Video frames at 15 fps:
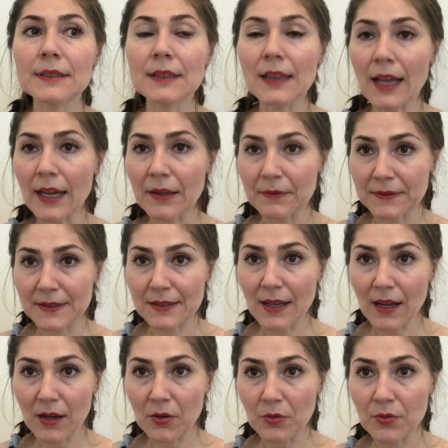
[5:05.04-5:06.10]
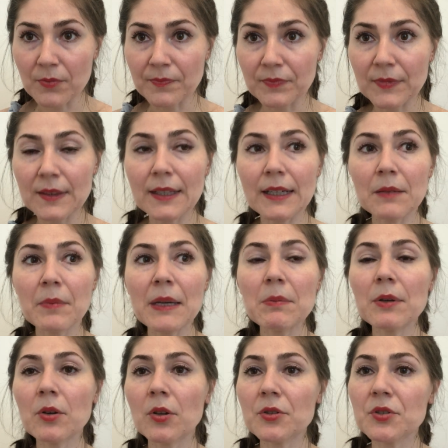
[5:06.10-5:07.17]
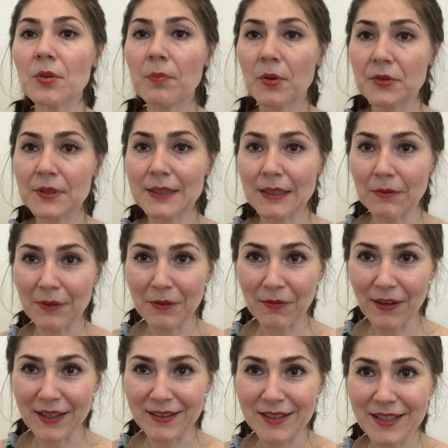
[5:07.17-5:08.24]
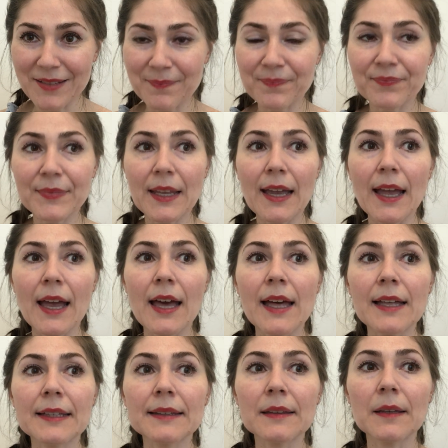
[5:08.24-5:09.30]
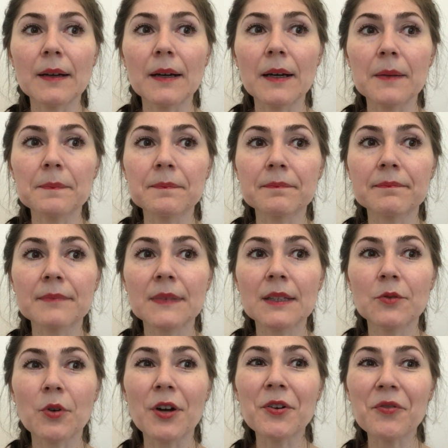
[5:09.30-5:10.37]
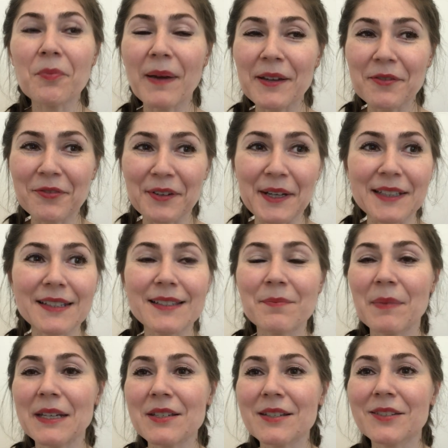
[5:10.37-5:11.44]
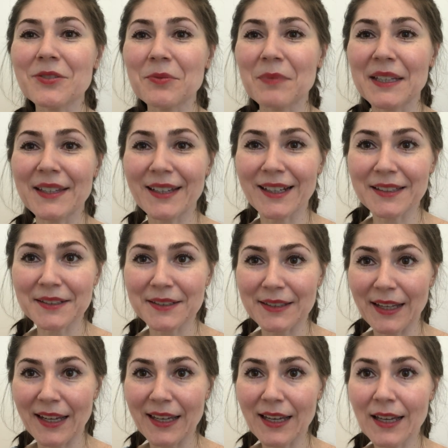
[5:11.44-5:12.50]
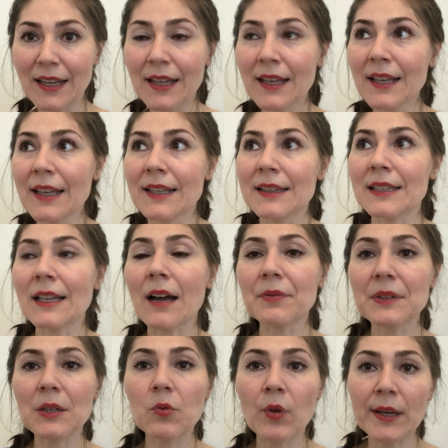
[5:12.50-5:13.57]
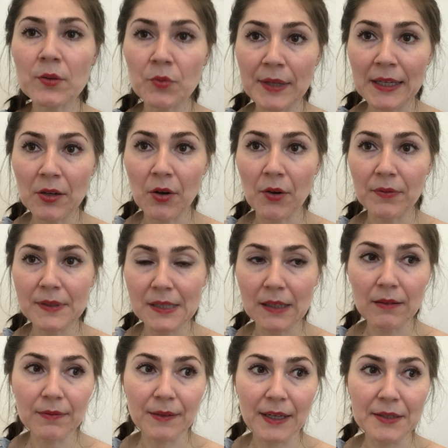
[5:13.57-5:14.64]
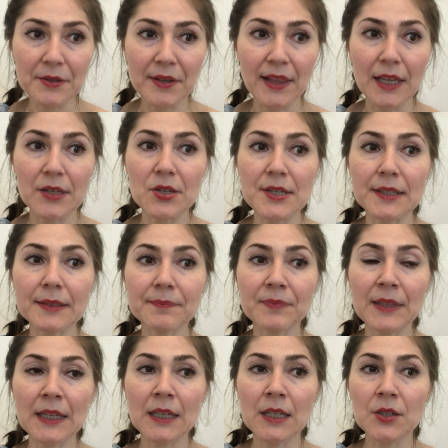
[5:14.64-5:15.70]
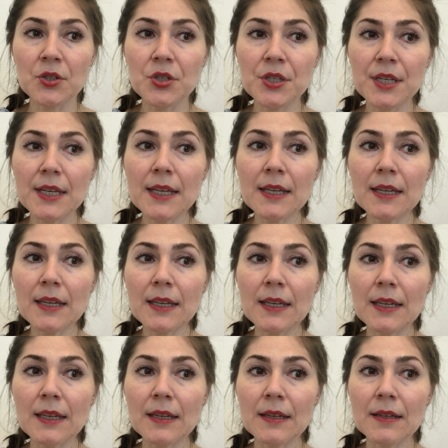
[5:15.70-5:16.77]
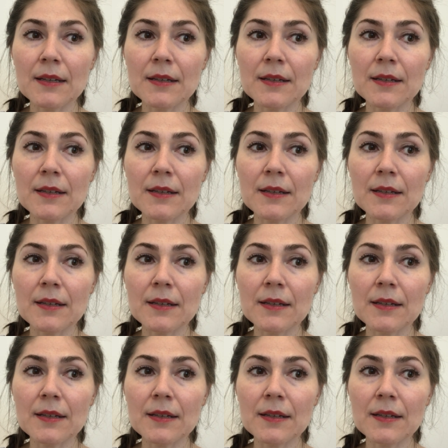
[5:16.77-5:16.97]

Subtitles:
lives now, there may be also positive events. And one of my friends mentioned to me the other day that after 1 week of self-isolation, she